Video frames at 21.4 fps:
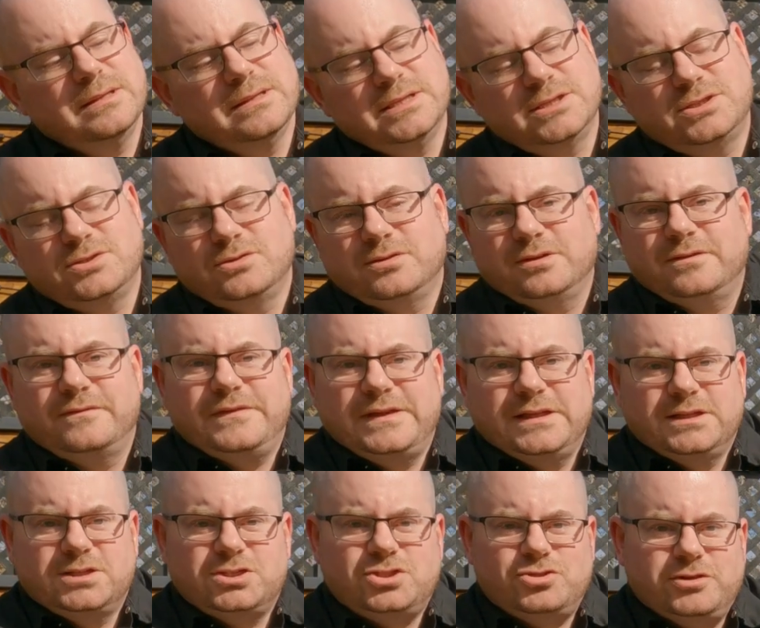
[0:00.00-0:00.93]
this sort
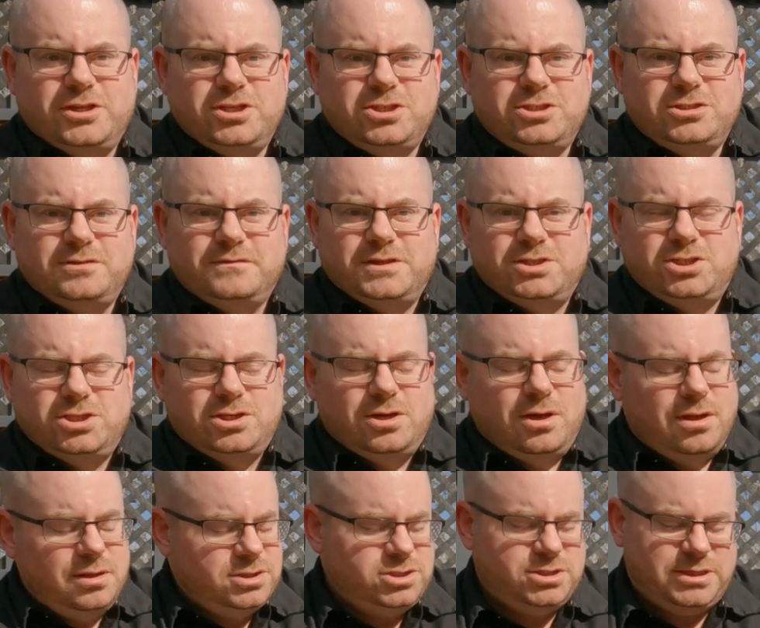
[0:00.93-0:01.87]
of illustration of the
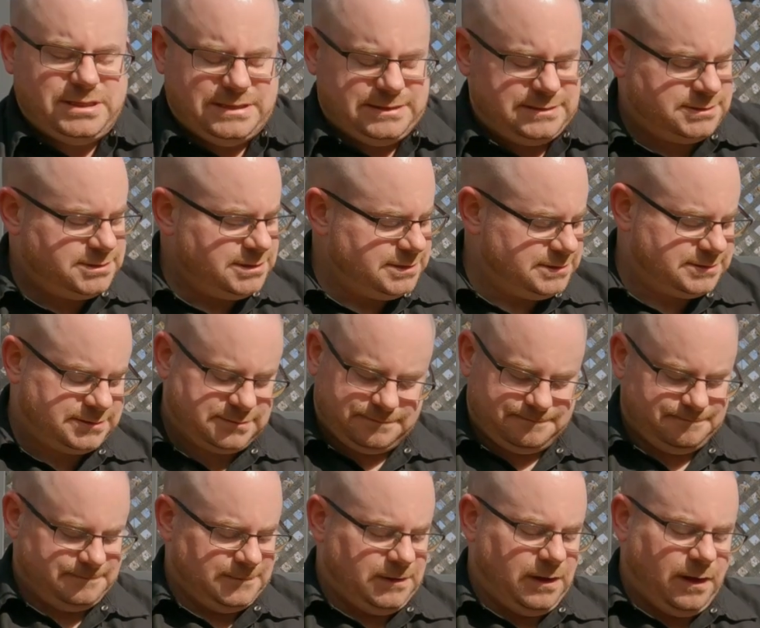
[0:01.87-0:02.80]
geology. It's just,
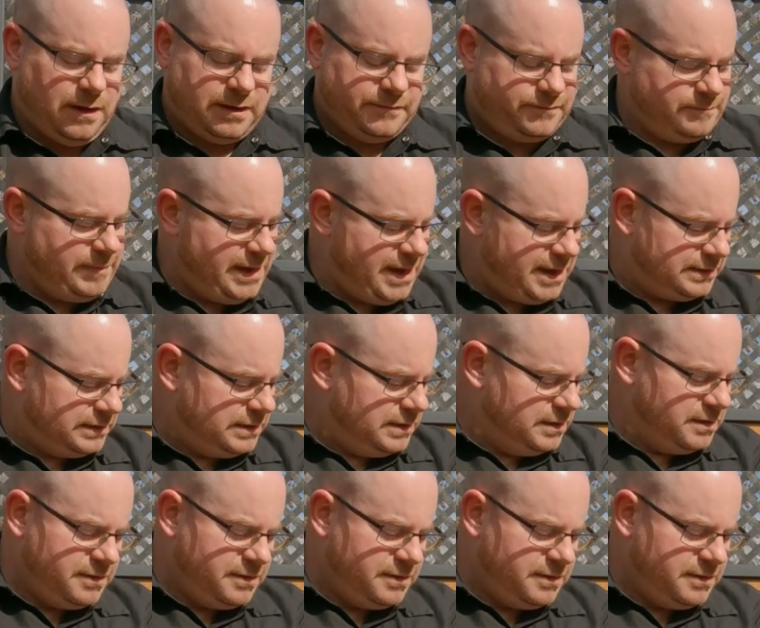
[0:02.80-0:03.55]
oh man,